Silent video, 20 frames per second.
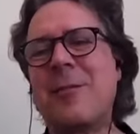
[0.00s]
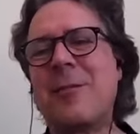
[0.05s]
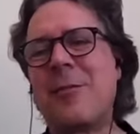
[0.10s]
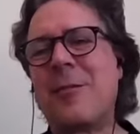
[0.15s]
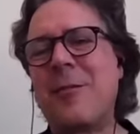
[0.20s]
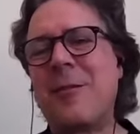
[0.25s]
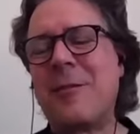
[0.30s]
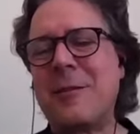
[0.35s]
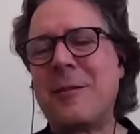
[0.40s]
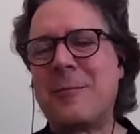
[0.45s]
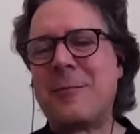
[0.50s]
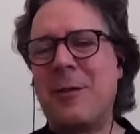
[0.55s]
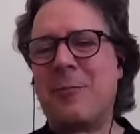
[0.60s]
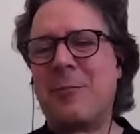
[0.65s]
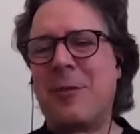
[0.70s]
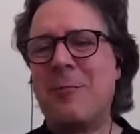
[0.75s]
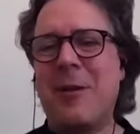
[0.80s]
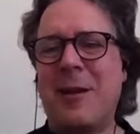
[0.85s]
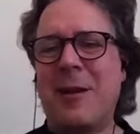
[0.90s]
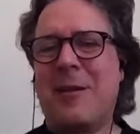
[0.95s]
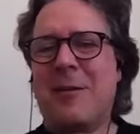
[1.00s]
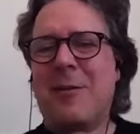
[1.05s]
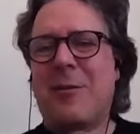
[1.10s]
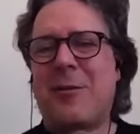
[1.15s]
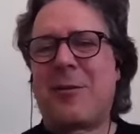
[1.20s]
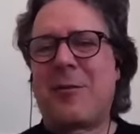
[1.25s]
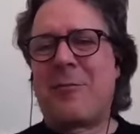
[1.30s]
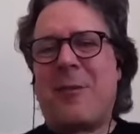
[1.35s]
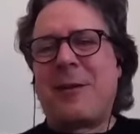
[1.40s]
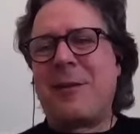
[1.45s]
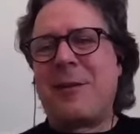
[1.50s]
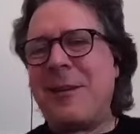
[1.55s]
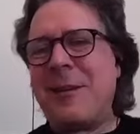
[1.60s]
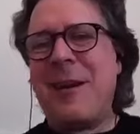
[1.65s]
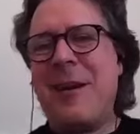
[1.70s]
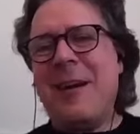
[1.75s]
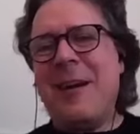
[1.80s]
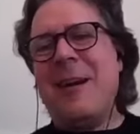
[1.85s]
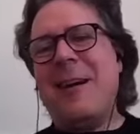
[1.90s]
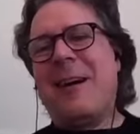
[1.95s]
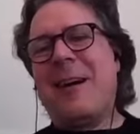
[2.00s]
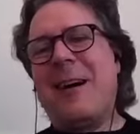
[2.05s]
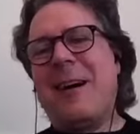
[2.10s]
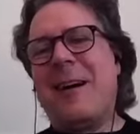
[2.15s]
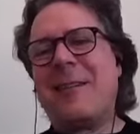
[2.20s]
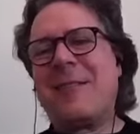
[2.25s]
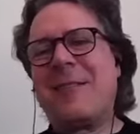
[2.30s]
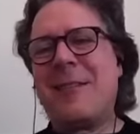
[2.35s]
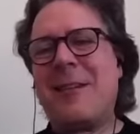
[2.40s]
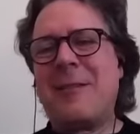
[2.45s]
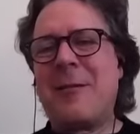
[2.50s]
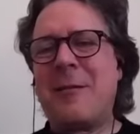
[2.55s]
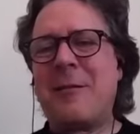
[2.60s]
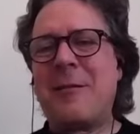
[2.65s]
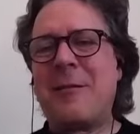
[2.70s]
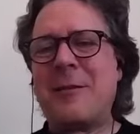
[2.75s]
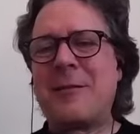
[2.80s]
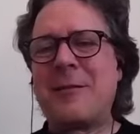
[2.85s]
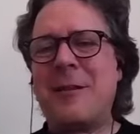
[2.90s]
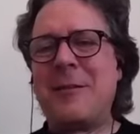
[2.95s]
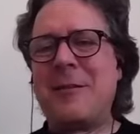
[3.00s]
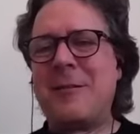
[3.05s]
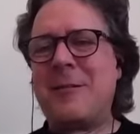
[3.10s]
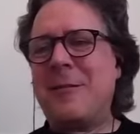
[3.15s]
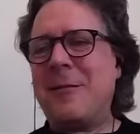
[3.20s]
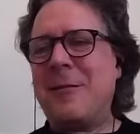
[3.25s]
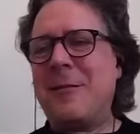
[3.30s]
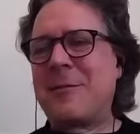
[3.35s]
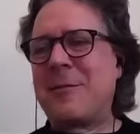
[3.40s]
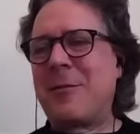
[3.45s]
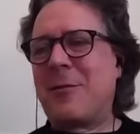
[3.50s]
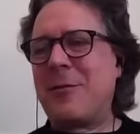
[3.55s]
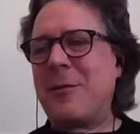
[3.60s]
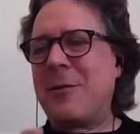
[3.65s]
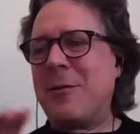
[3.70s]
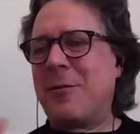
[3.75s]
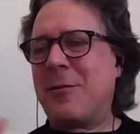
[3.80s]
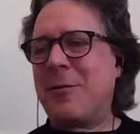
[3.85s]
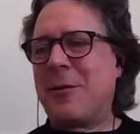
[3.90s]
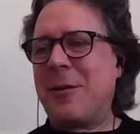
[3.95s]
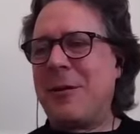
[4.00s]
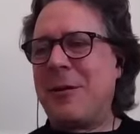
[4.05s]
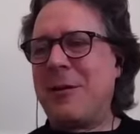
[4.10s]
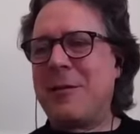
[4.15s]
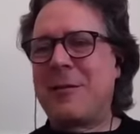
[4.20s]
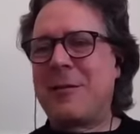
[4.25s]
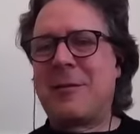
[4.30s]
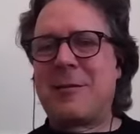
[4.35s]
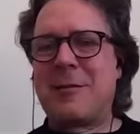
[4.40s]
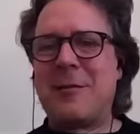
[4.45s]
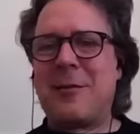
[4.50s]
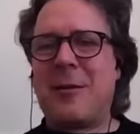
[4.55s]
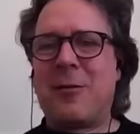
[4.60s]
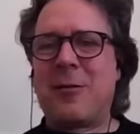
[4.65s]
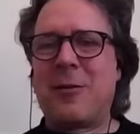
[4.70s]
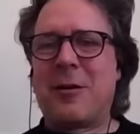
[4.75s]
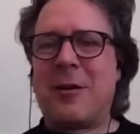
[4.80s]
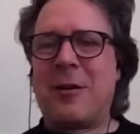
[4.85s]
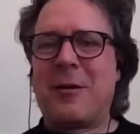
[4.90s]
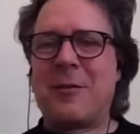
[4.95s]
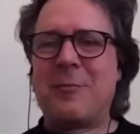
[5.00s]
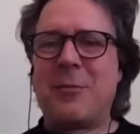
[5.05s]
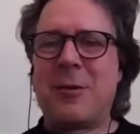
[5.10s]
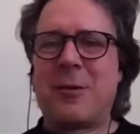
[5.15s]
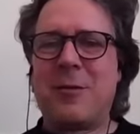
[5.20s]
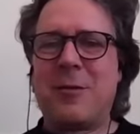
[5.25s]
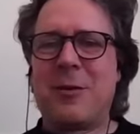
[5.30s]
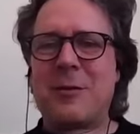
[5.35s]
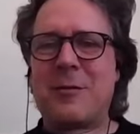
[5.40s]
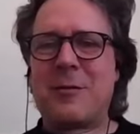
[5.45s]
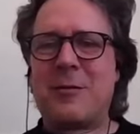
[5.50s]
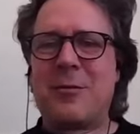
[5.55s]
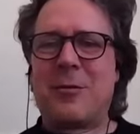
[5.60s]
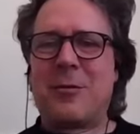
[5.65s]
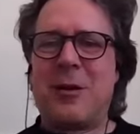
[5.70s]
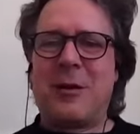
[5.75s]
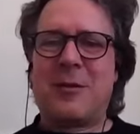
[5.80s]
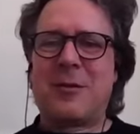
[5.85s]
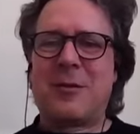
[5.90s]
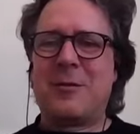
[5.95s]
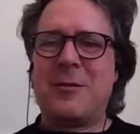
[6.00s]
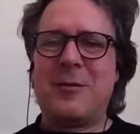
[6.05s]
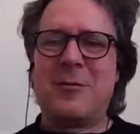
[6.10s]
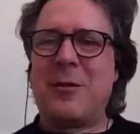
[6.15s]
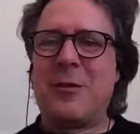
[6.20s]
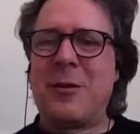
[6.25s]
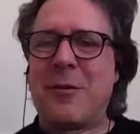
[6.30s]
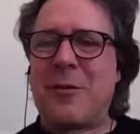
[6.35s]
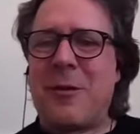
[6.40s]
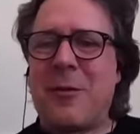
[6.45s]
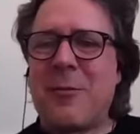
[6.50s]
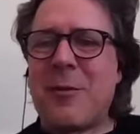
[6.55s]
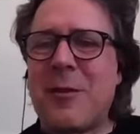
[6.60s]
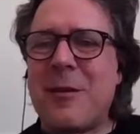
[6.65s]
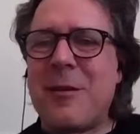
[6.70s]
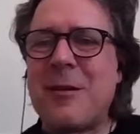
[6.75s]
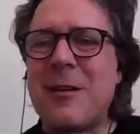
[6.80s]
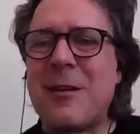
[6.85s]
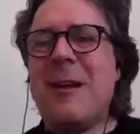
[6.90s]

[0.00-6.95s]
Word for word: so these people made a lot of money and, and then they said, yeah, sorry, okay, it's now gone because you can't actually do anything.